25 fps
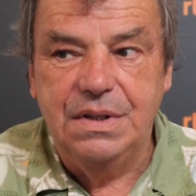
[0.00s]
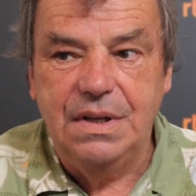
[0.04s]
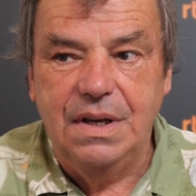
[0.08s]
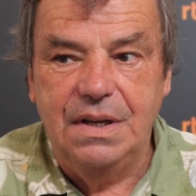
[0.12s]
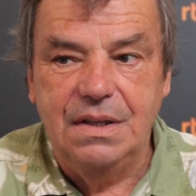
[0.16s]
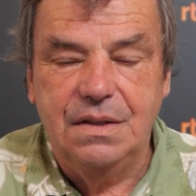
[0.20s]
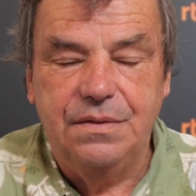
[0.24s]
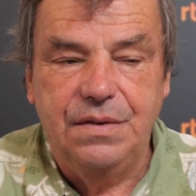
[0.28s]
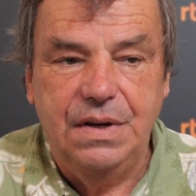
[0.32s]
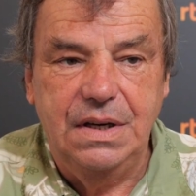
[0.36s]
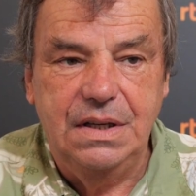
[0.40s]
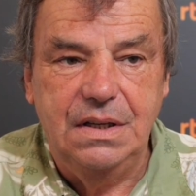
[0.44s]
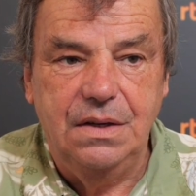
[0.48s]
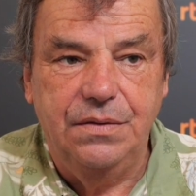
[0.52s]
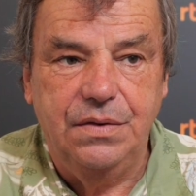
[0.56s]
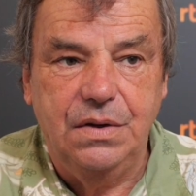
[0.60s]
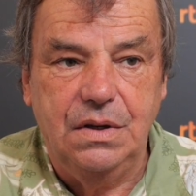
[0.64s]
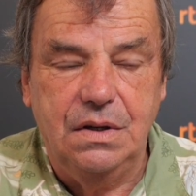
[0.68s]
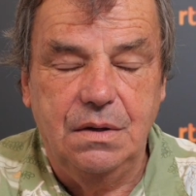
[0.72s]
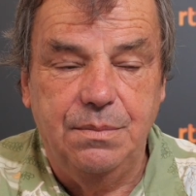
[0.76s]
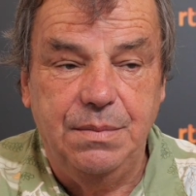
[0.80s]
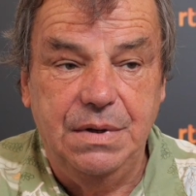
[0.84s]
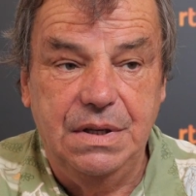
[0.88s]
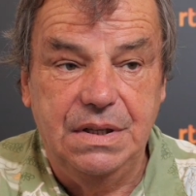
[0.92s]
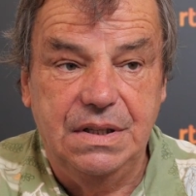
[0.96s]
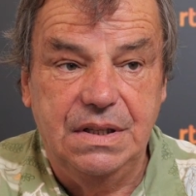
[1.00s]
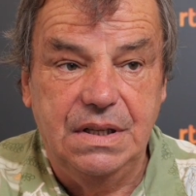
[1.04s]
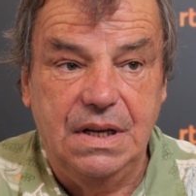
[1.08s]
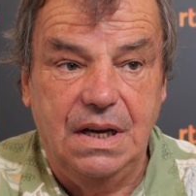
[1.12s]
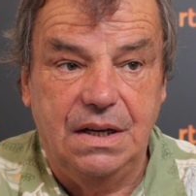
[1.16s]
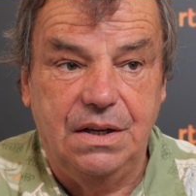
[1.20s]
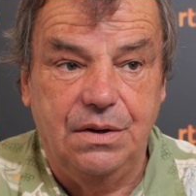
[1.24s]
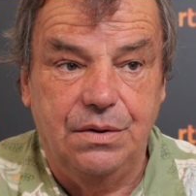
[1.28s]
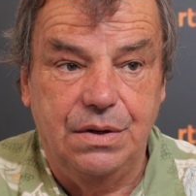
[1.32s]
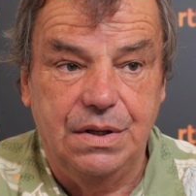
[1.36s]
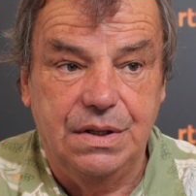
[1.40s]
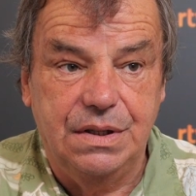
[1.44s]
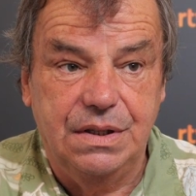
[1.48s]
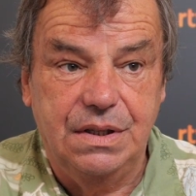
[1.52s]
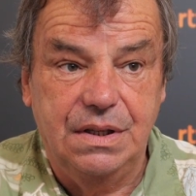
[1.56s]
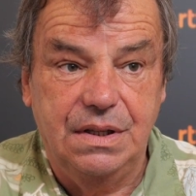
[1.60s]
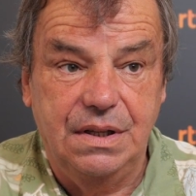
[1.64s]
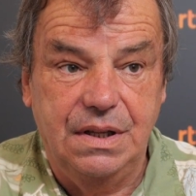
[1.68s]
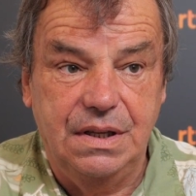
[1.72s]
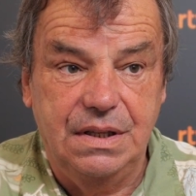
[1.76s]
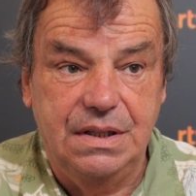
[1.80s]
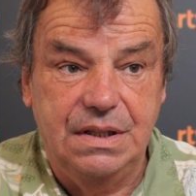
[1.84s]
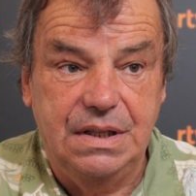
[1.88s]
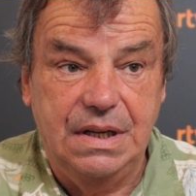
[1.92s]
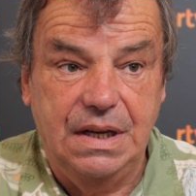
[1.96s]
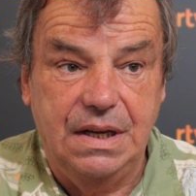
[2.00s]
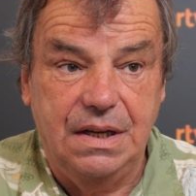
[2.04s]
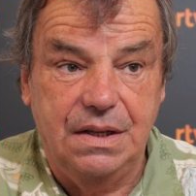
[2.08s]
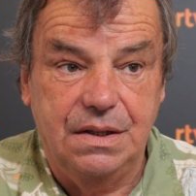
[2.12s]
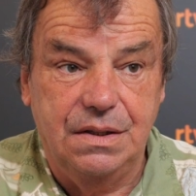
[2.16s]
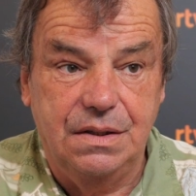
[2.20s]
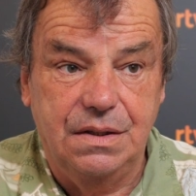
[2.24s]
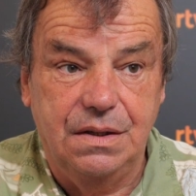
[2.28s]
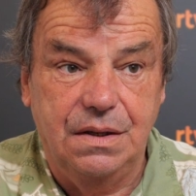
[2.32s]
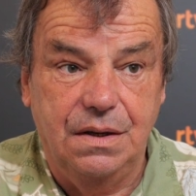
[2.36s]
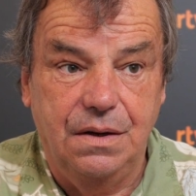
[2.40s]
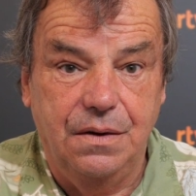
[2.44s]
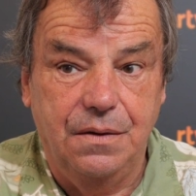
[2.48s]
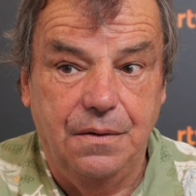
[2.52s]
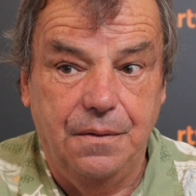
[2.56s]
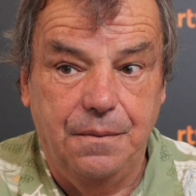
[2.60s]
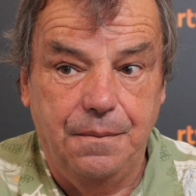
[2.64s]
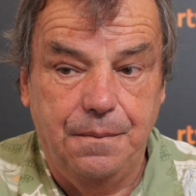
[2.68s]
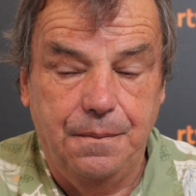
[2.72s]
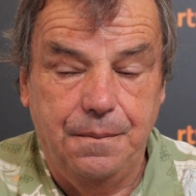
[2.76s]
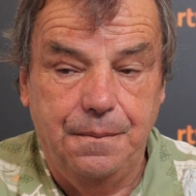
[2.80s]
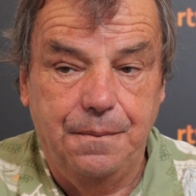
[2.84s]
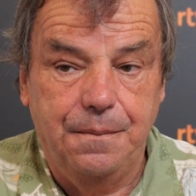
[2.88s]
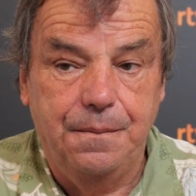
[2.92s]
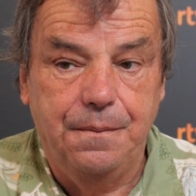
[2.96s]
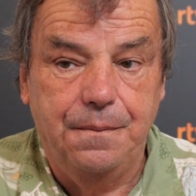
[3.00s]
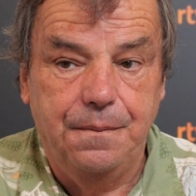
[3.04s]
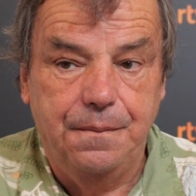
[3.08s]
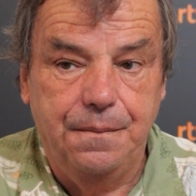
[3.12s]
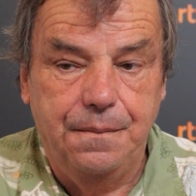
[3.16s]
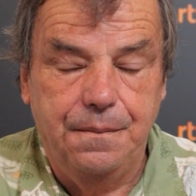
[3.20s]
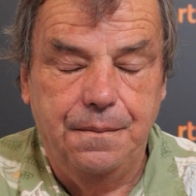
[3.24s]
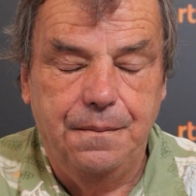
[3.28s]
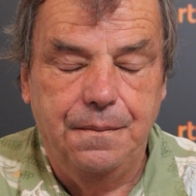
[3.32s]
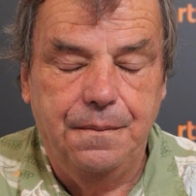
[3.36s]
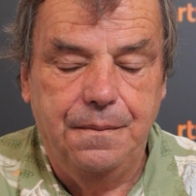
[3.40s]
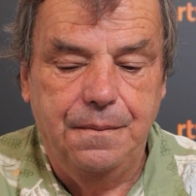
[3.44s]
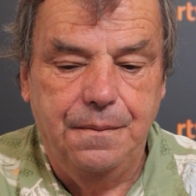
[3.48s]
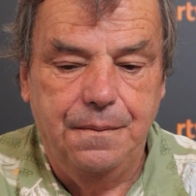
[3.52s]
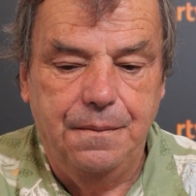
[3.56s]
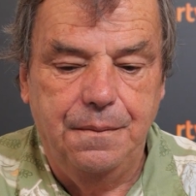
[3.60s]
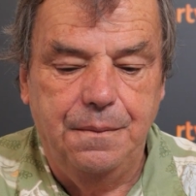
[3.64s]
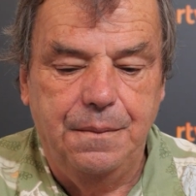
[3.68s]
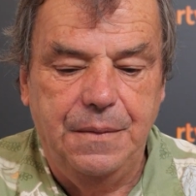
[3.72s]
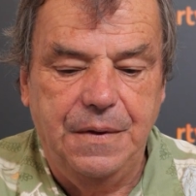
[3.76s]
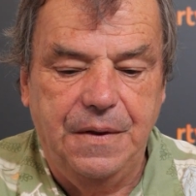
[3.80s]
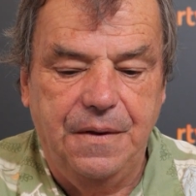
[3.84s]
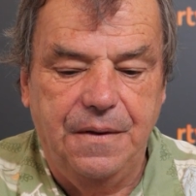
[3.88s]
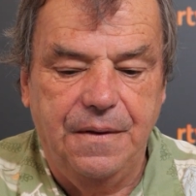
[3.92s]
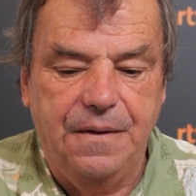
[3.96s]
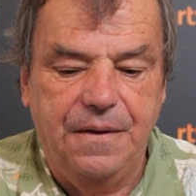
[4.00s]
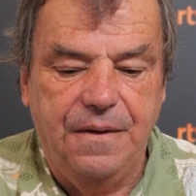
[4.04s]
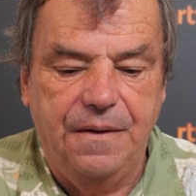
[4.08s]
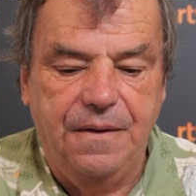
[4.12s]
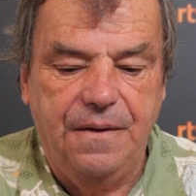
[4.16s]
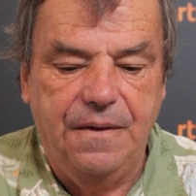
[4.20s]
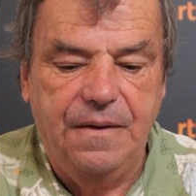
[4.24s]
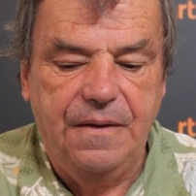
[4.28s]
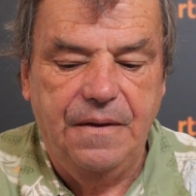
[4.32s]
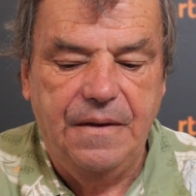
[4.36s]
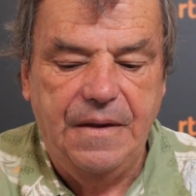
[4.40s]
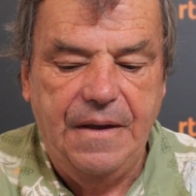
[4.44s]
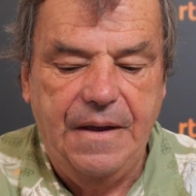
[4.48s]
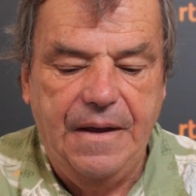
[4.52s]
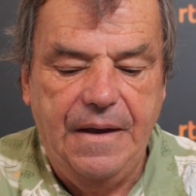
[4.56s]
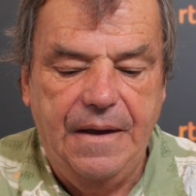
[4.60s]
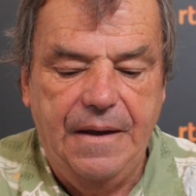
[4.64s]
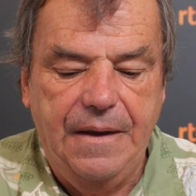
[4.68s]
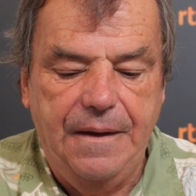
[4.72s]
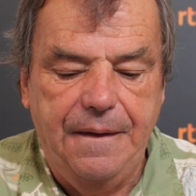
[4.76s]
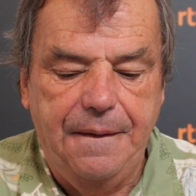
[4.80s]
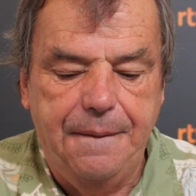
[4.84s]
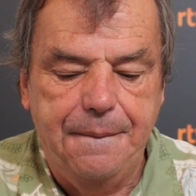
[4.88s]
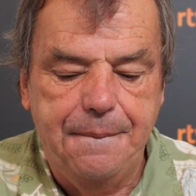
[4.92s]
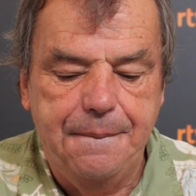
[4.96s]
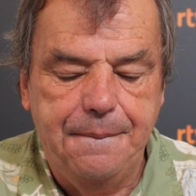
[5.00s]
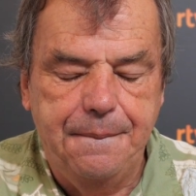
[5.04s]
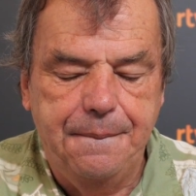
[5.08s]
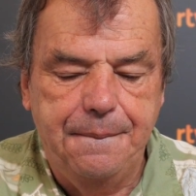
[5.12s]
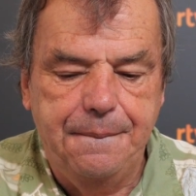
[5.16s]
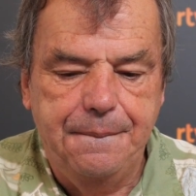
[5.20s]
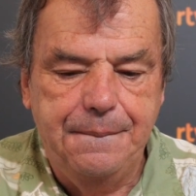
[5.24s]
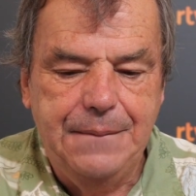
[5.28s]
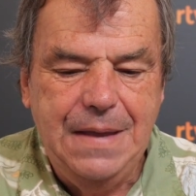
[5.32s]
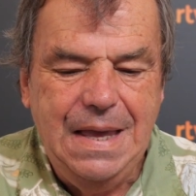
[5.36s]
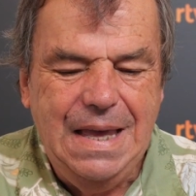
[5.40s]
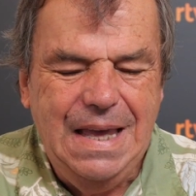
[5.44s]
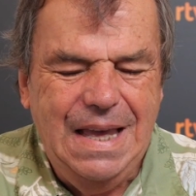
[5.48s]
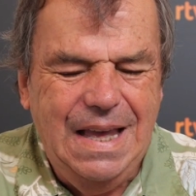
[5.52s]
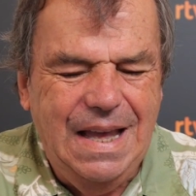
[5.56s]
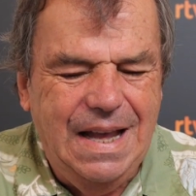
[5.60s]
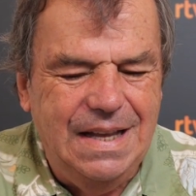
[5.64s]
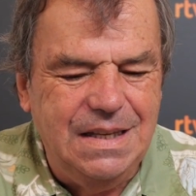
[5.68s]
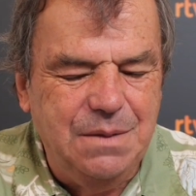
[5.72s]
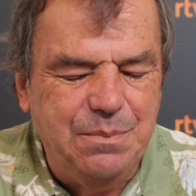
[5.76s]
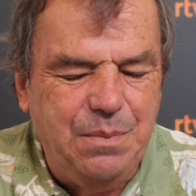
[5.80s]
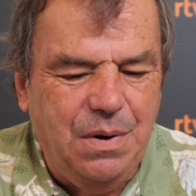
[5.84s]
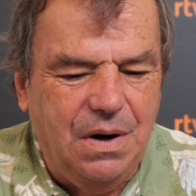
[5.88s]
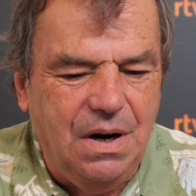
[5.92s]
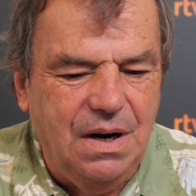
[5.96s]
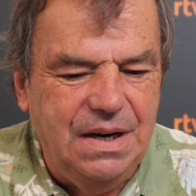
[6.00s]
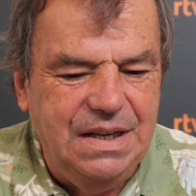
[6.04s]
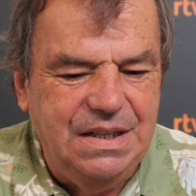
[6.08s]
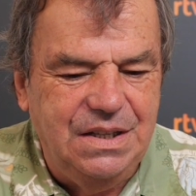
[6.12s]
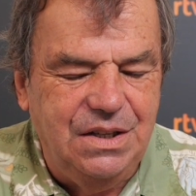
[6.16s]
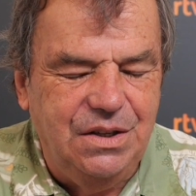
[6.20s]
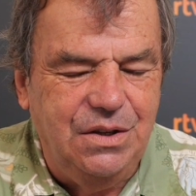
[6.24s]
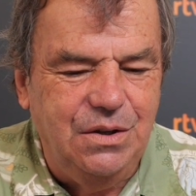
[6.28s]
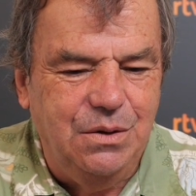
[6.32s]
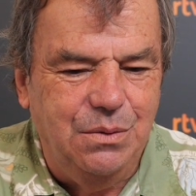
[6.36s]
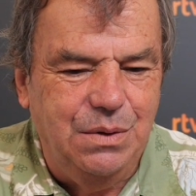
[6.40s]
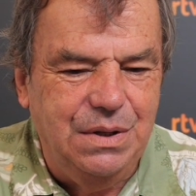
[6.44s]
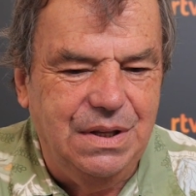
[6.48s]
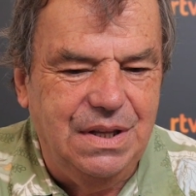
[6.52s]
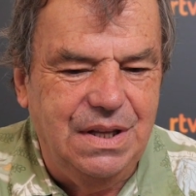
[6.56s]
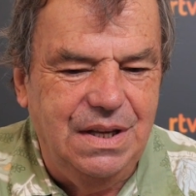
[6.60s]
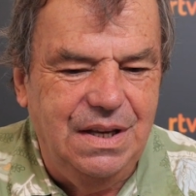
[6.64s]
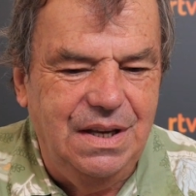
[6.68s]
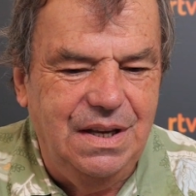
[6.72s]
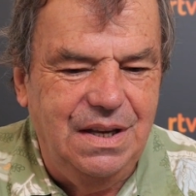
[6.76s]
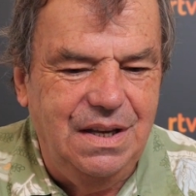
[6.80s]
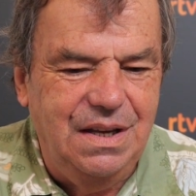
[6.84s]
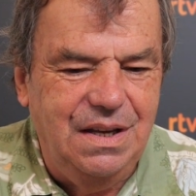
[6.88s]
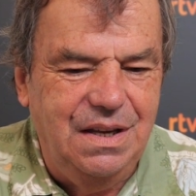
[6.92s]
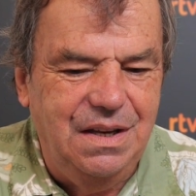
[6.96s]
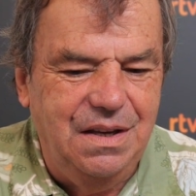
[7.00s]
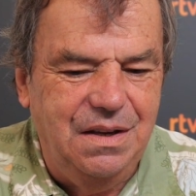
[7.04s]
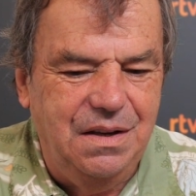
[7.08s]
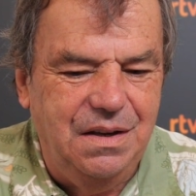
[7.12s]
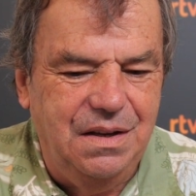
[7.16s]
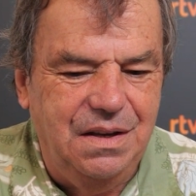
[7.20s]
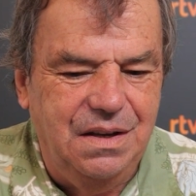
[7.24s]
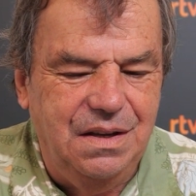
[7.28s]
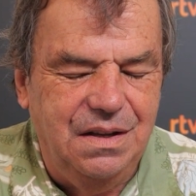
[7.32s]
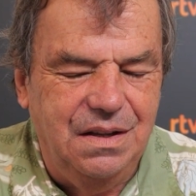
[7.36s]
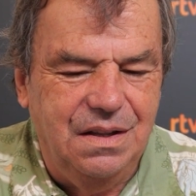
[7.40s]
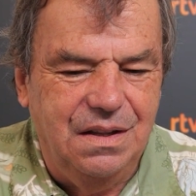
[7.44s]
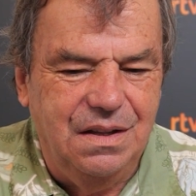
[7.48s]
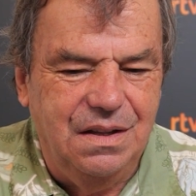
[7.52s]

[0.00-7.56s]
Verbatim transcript: say it's very difficult to be a satirist these days, you know, because uh, it's partly to do with the,